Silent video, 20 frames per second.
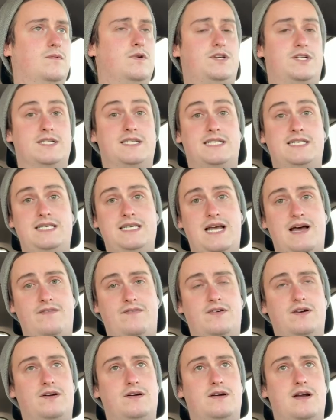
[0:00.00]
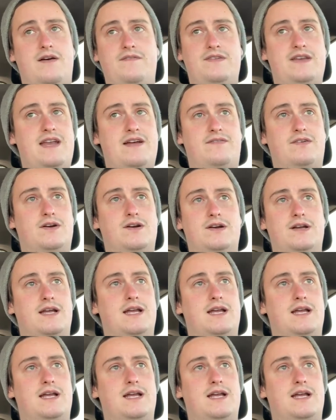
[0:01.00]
is I've never heard